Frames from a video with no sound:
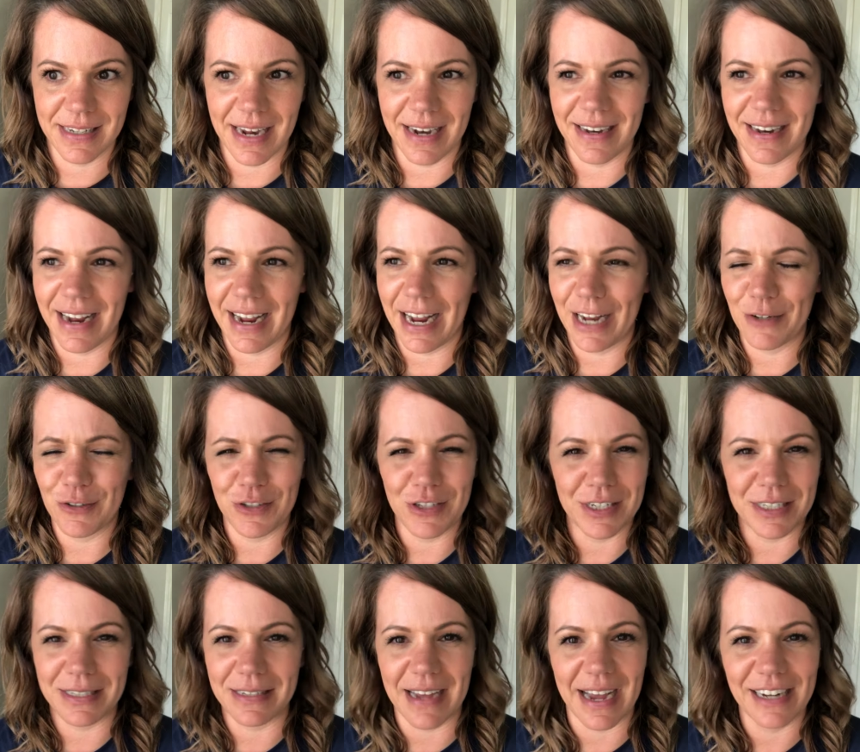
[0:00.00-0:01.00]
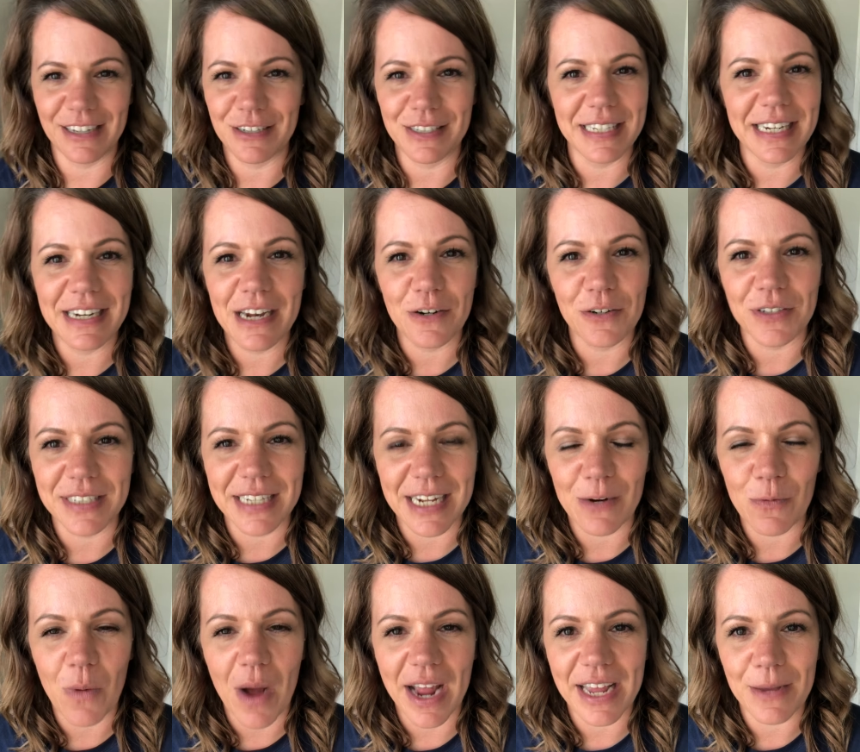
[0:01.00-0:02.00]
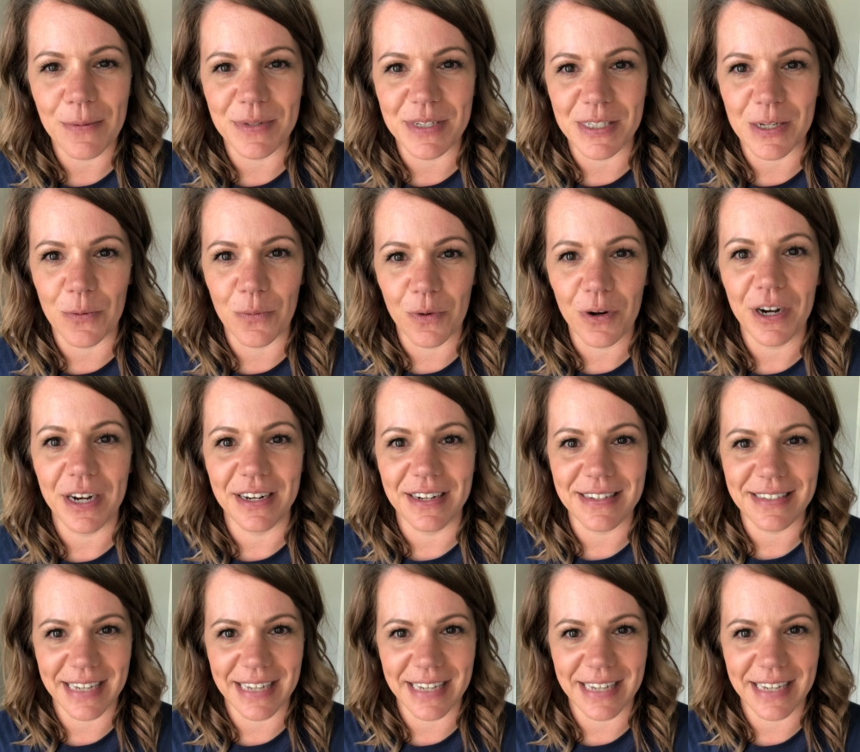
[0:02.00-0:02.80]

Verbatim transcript: And it just, I just didn't understand why he was so worried.